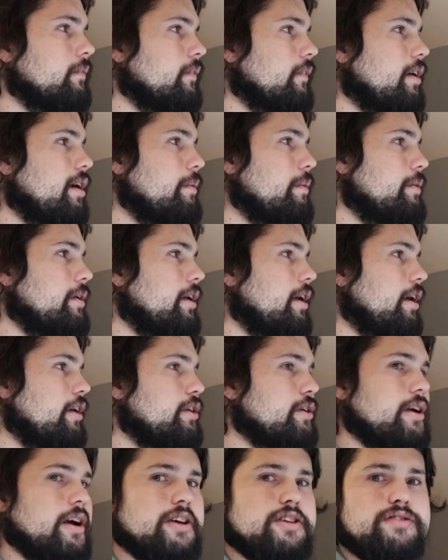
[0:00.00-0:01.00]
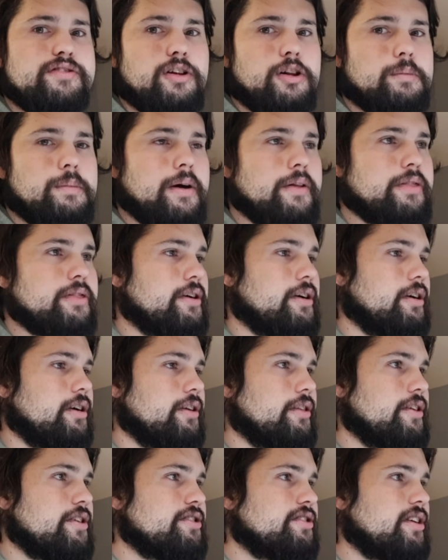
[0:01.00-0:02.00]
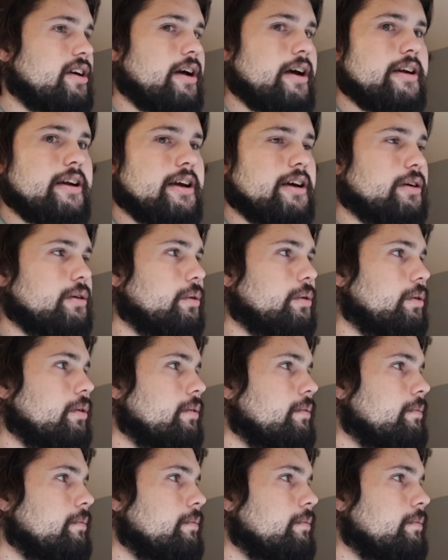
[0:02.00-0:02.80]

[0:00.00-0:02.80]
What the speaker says: I mean, how do you guys feel about the side angle?